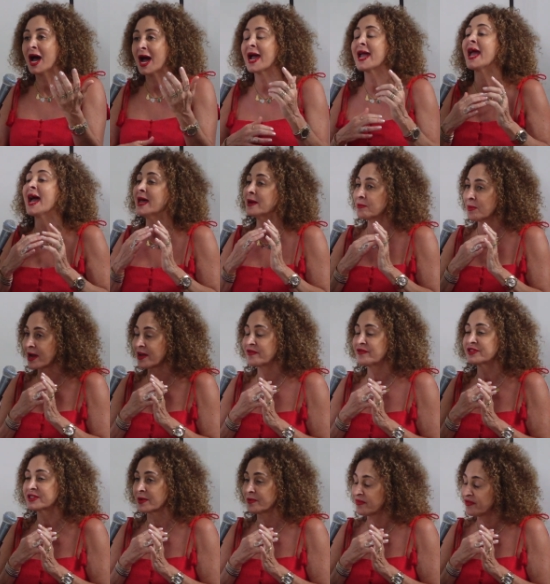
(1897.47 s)
I had my
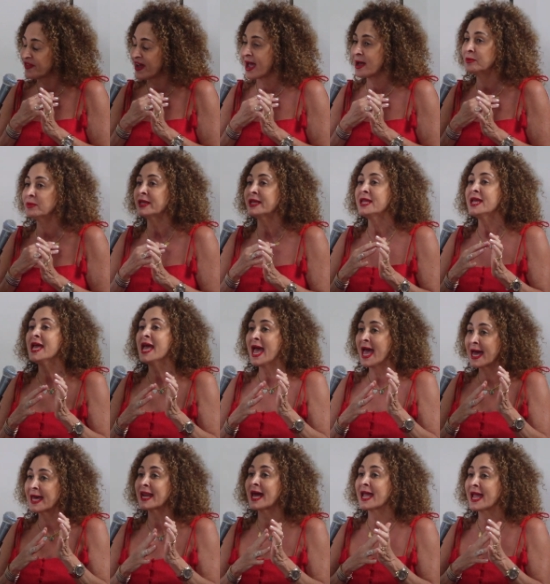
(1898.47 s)
some family,
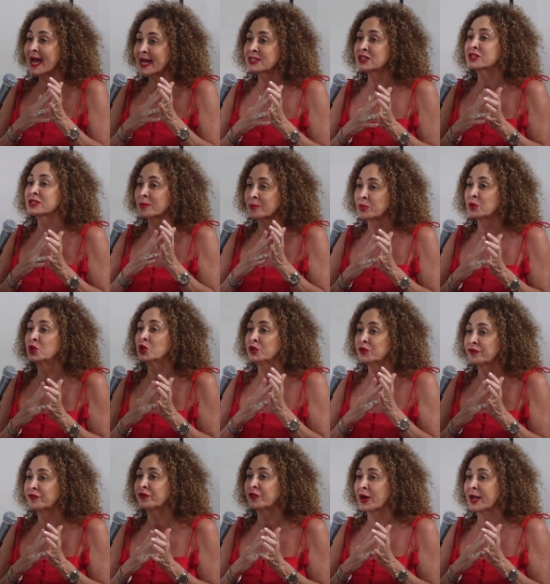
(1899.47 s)
and I had some
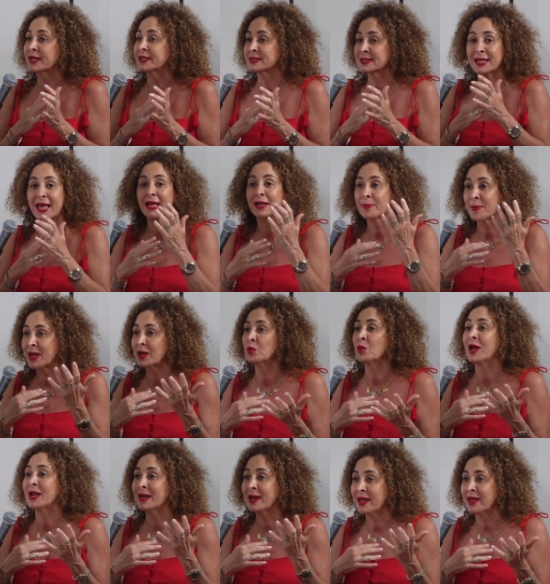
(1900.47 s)
good friends like
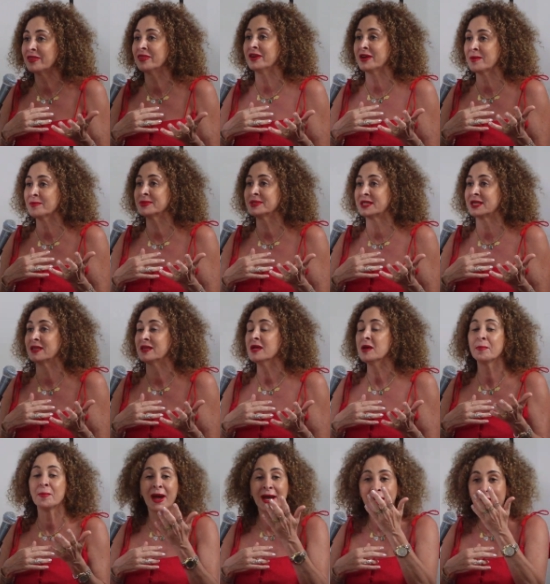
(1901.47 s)
Manuela and Ramzi,
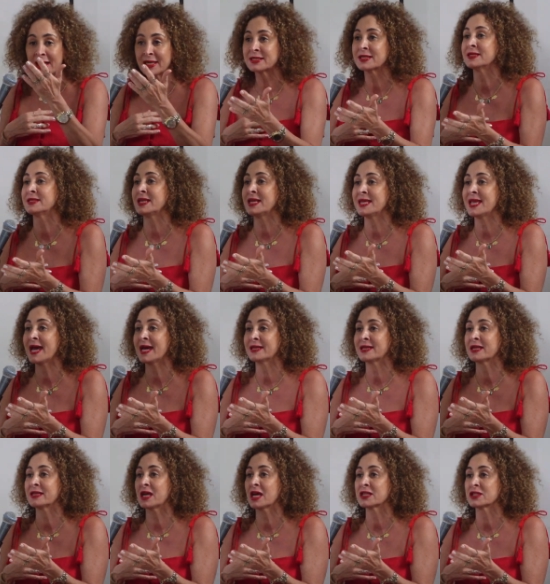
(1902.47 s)
my cousins Iyad
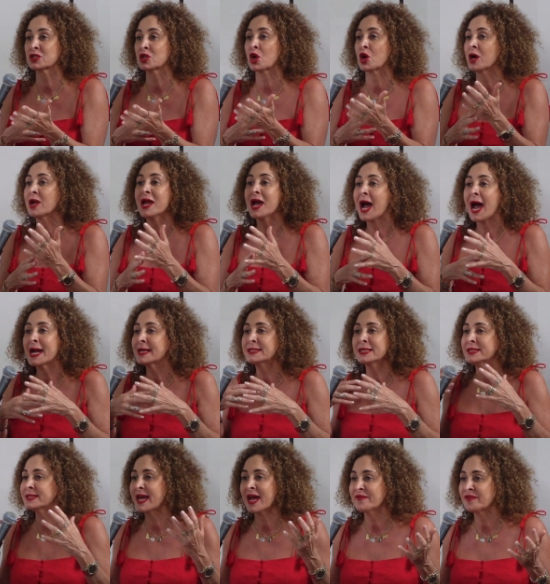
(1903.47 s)
and Hazar. I
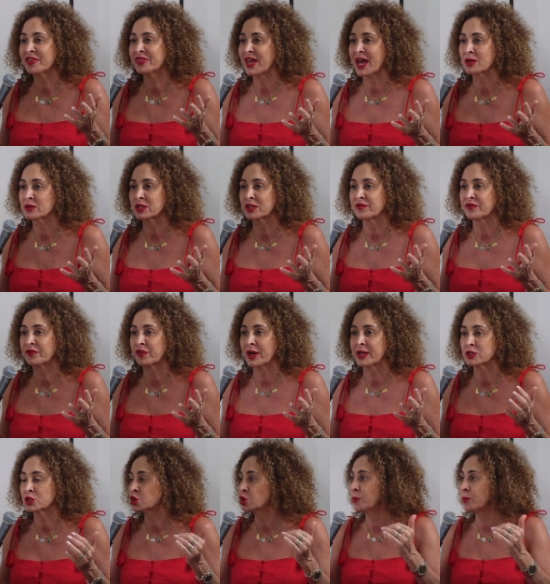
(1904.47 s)
didn't have a thousand friends.